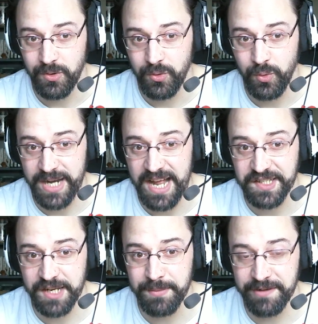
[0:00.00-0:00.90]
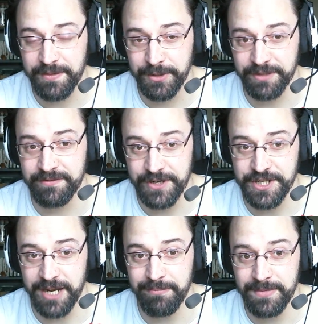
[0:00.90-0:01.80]
quit asking me if I'm looking for a
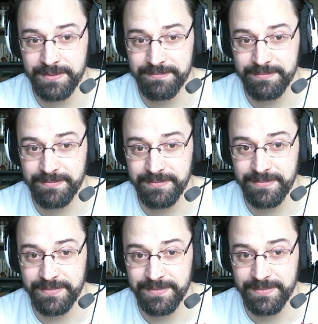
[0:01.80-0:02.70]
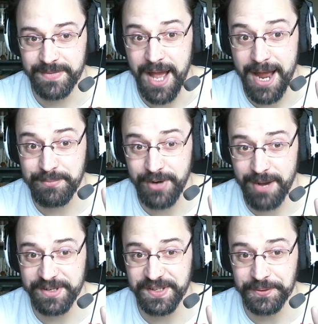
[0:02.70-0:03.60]
job. I
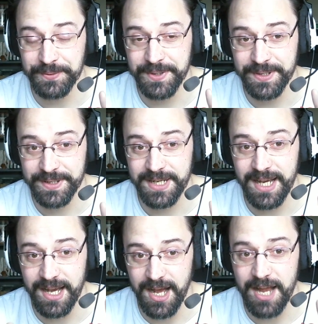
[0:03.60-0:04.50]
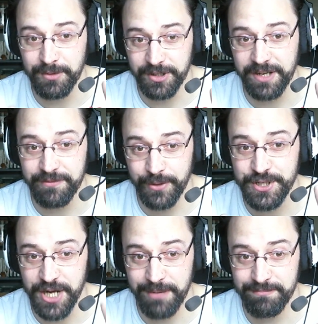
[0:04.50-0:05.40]
promise you, I am looking for a
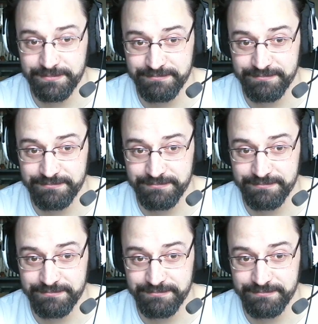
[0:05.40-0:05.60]
job.